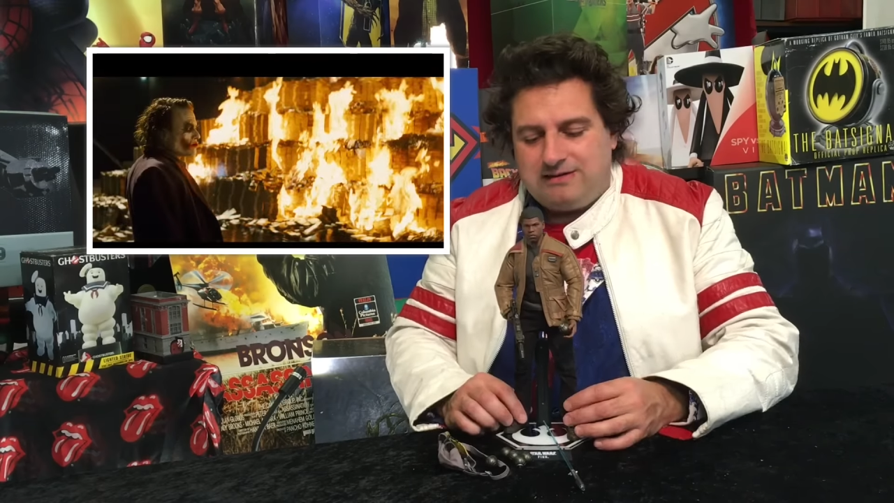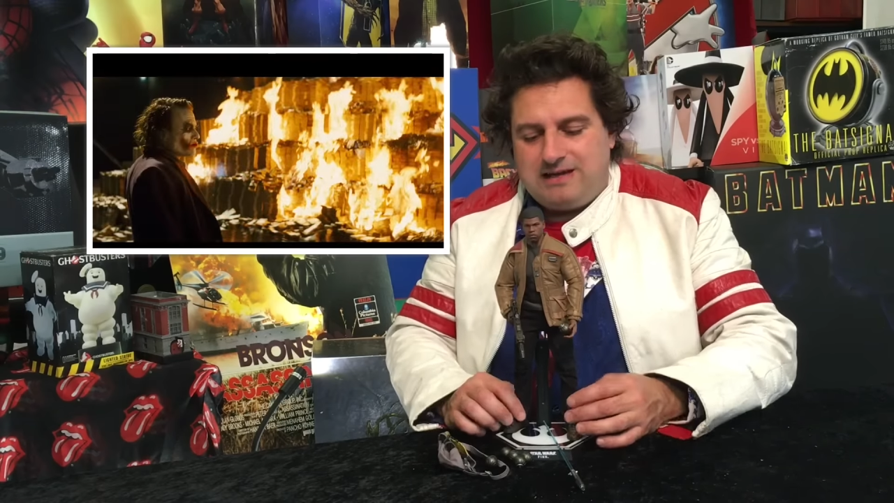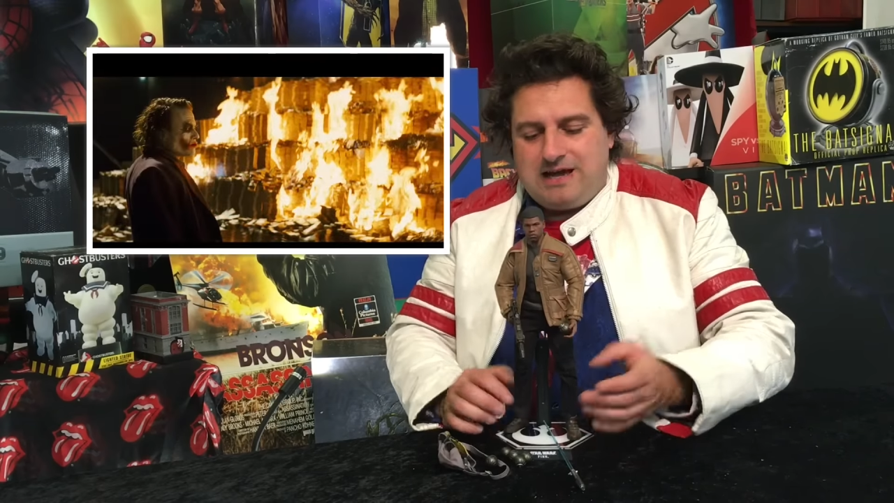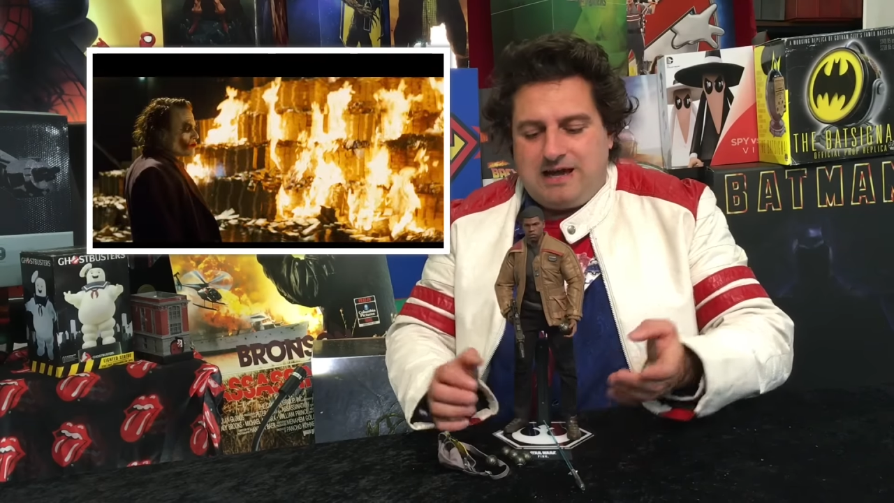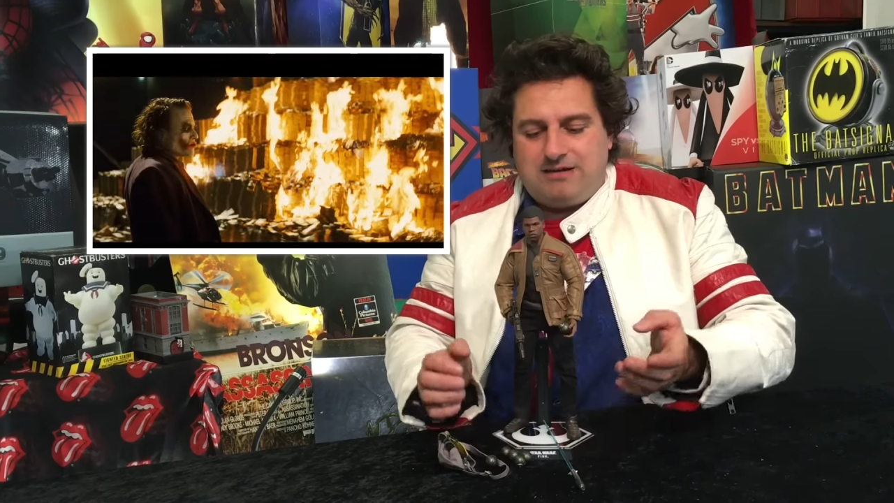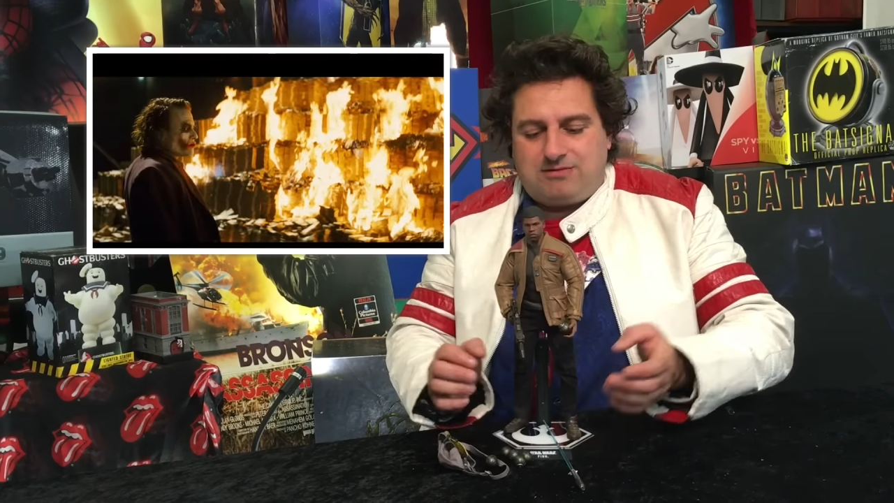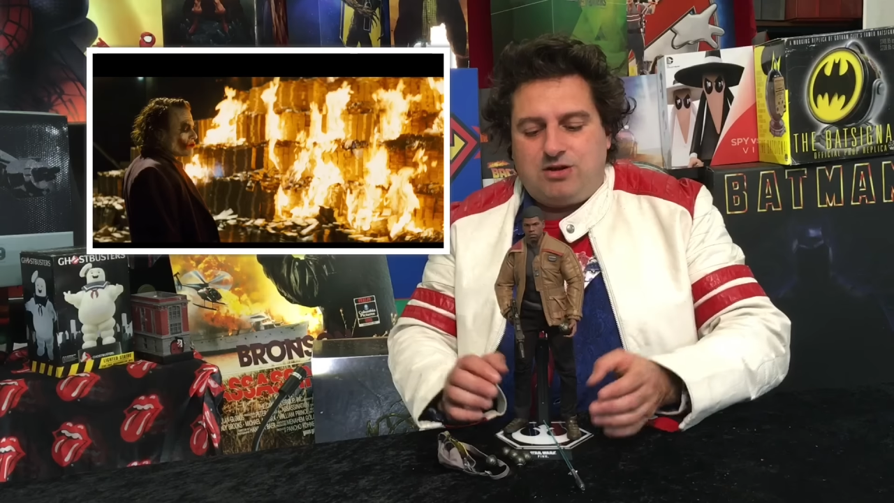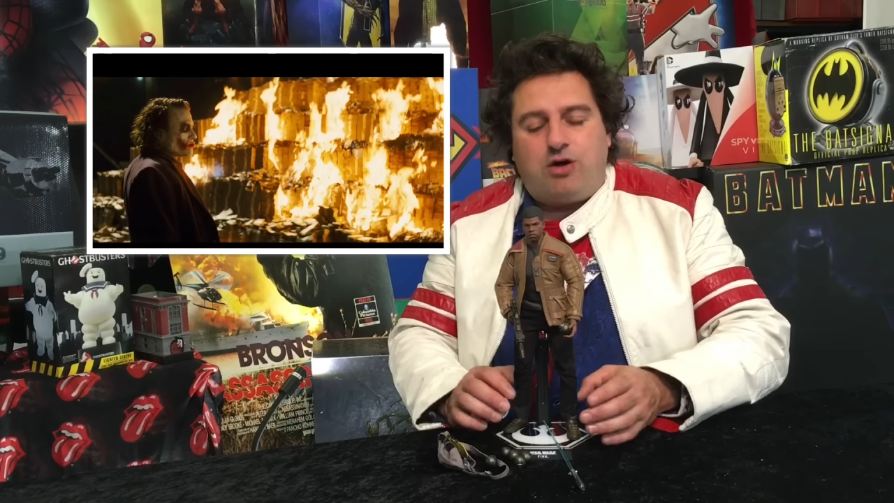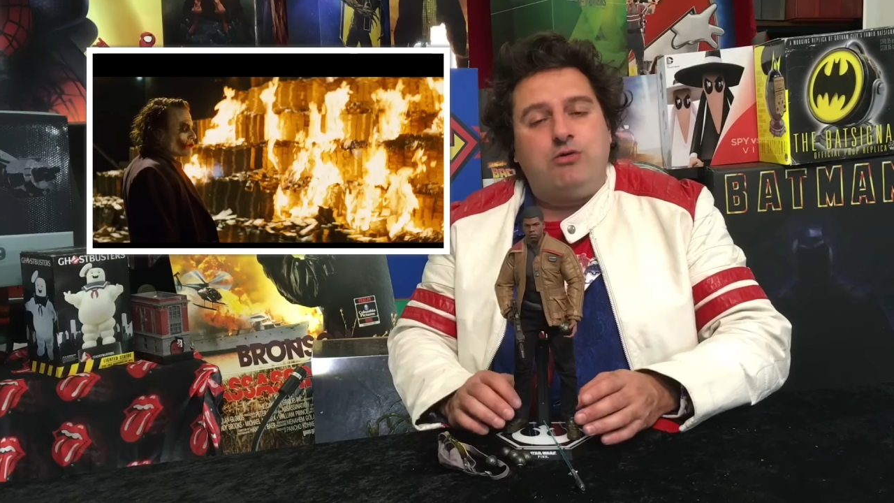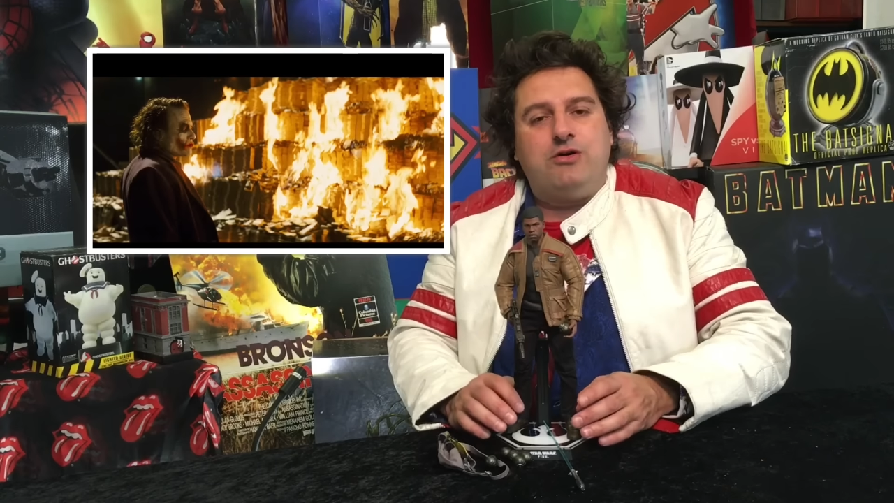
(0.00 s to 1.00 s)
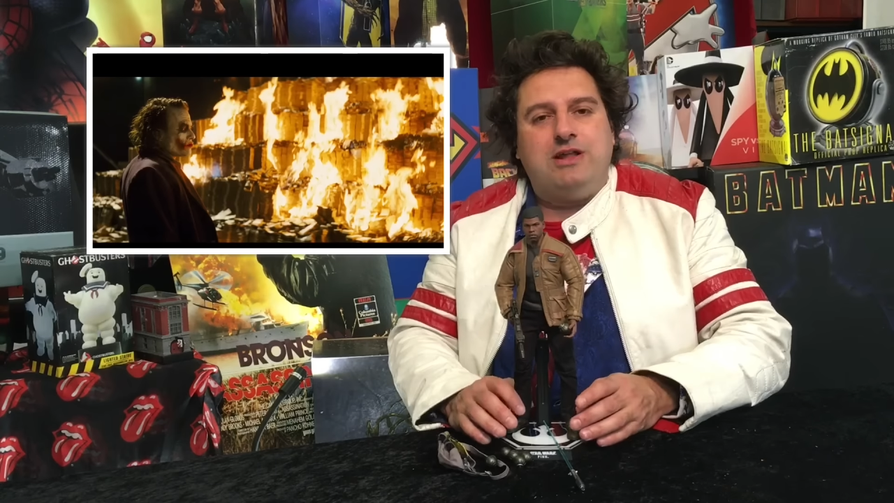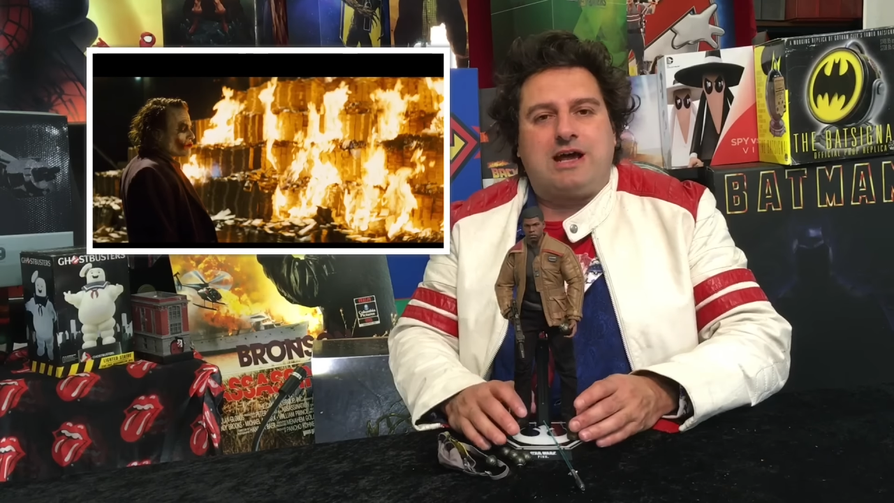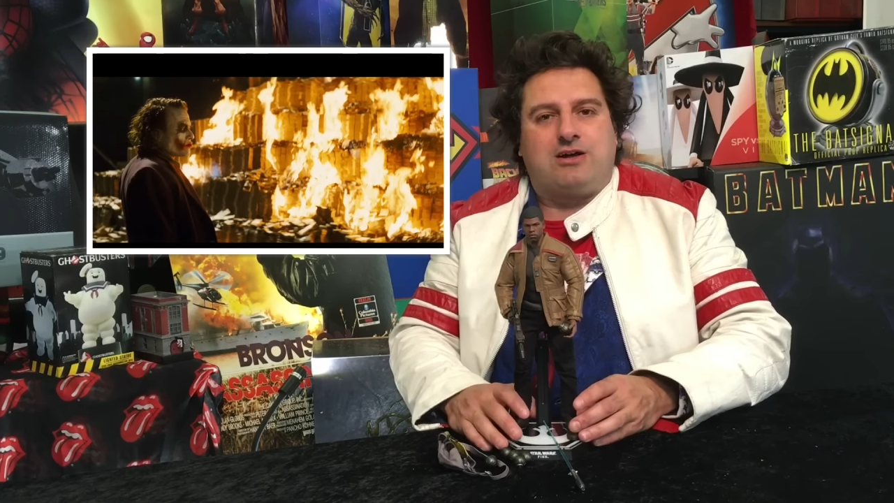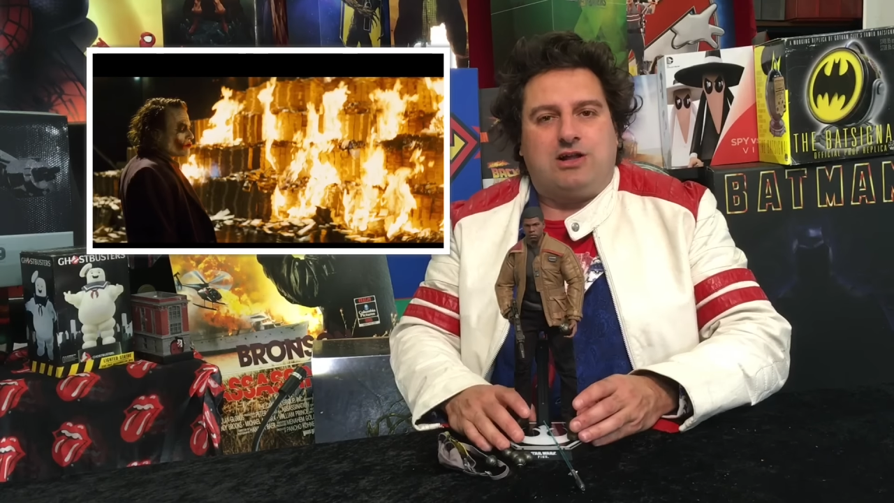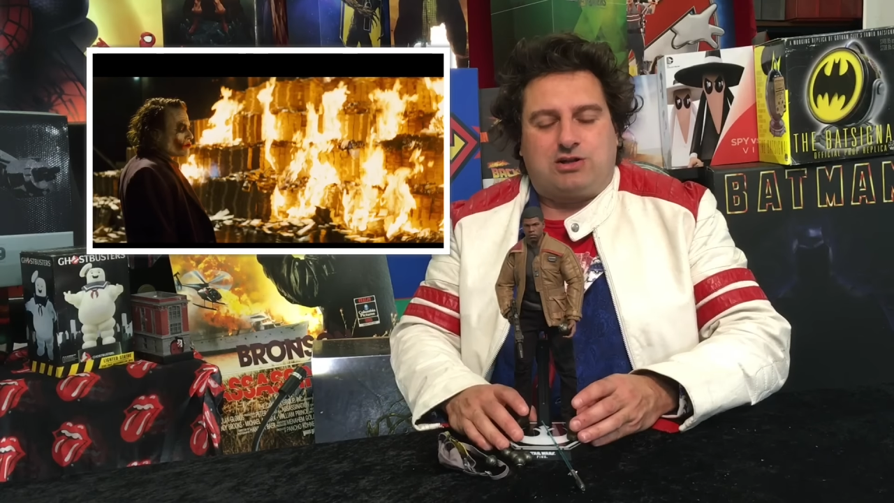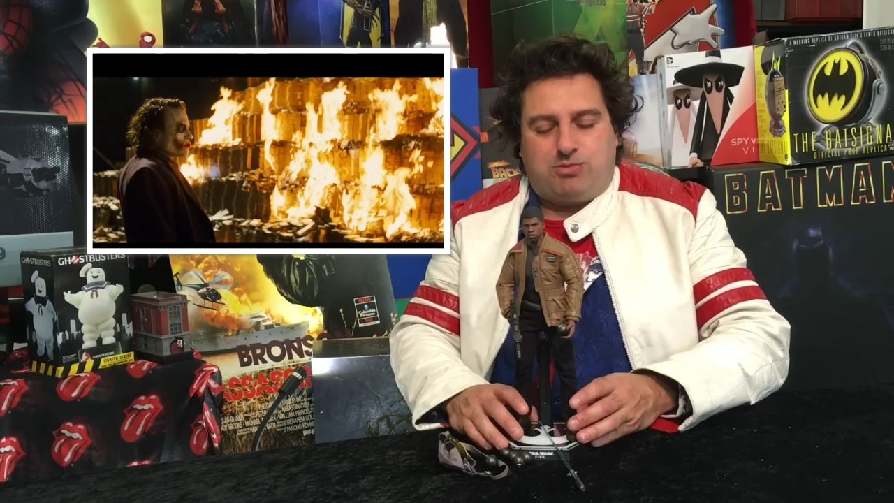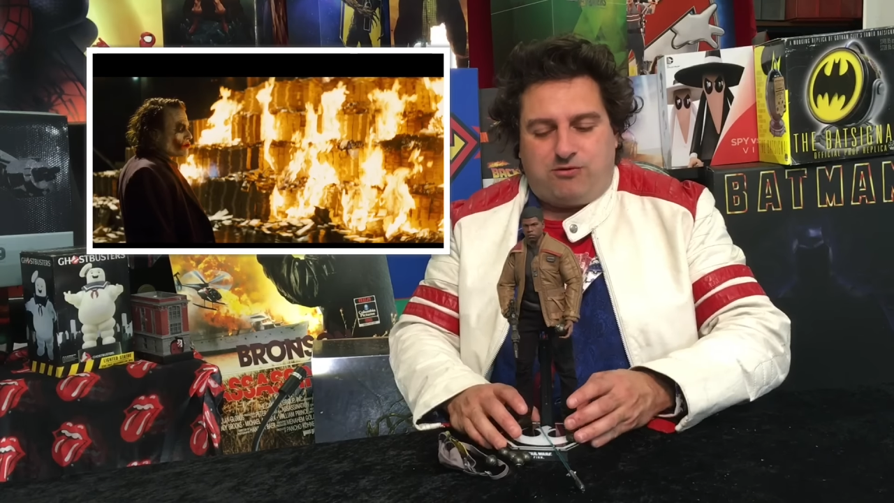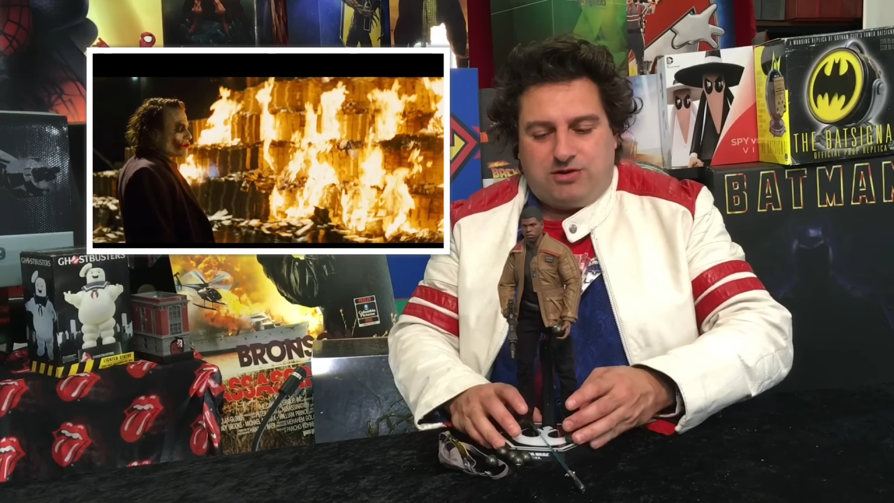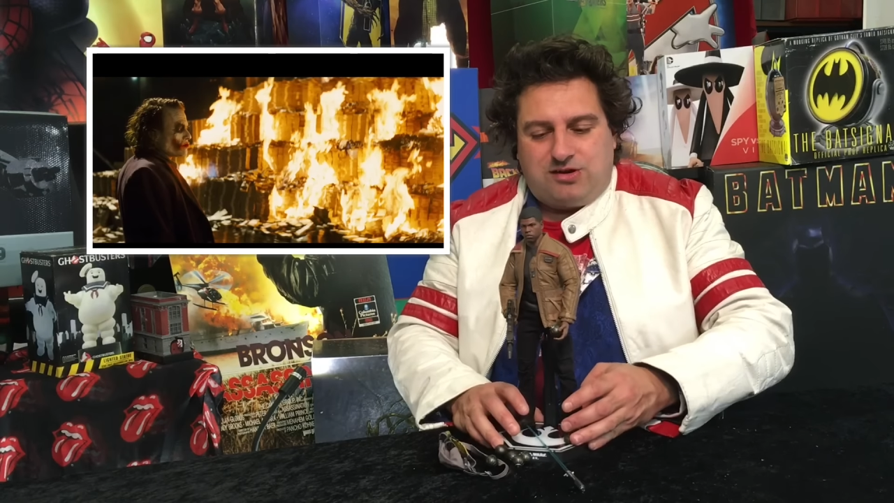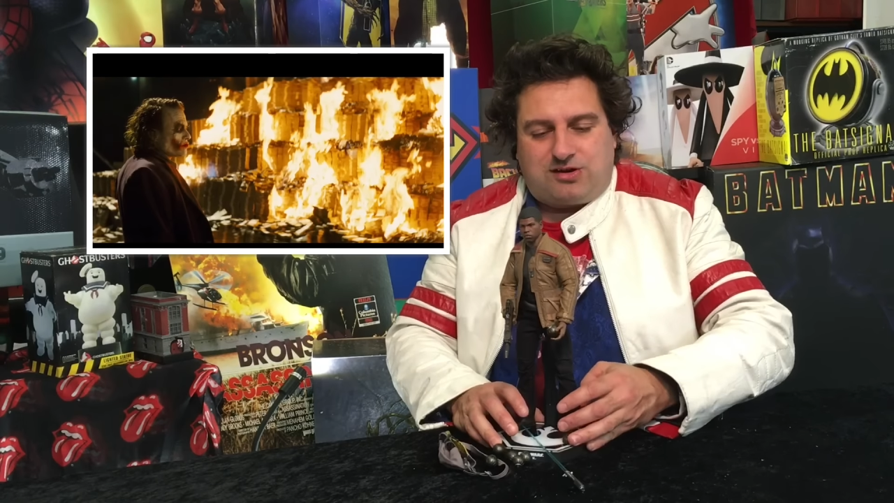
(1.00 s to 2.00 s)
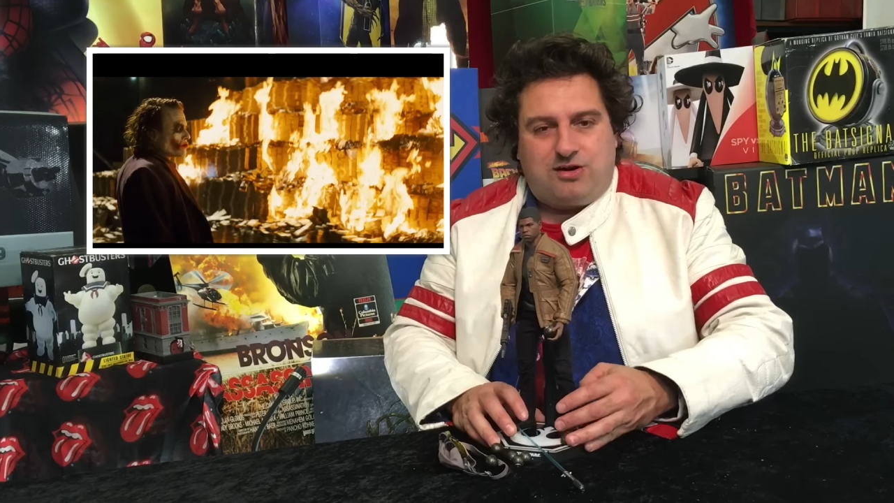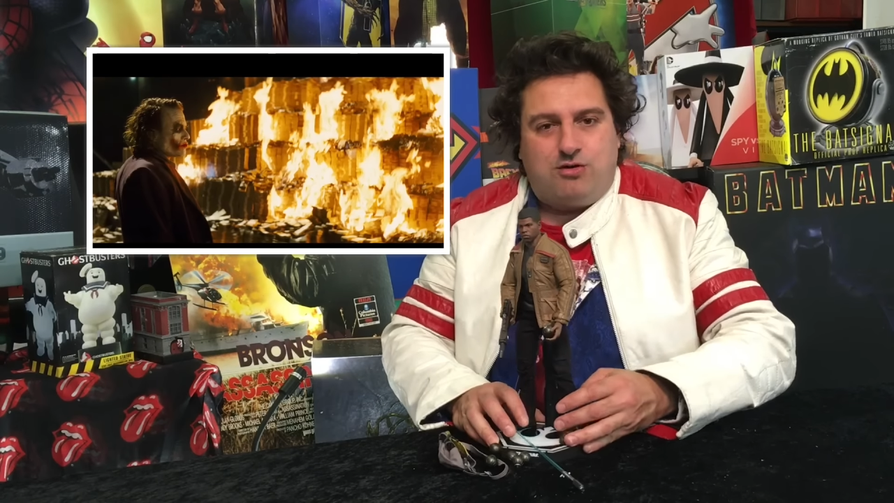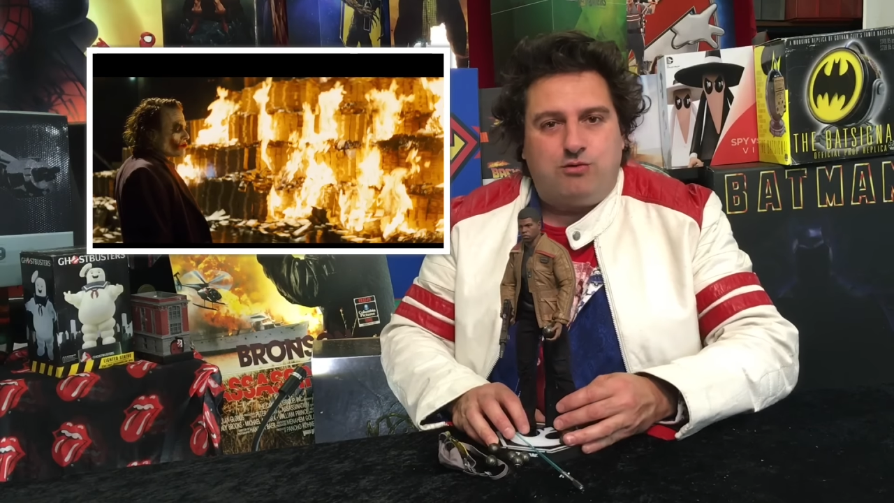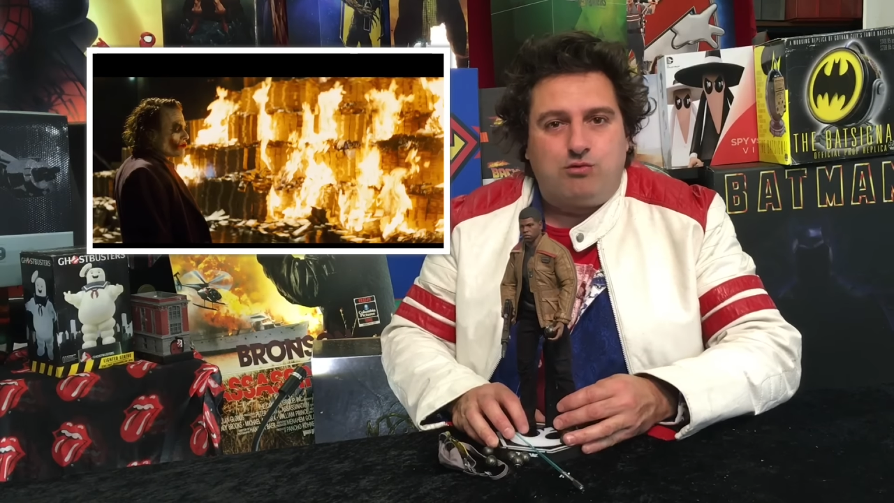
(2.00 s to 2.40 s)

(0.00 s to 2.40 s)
They're not really that collectible if you're just going to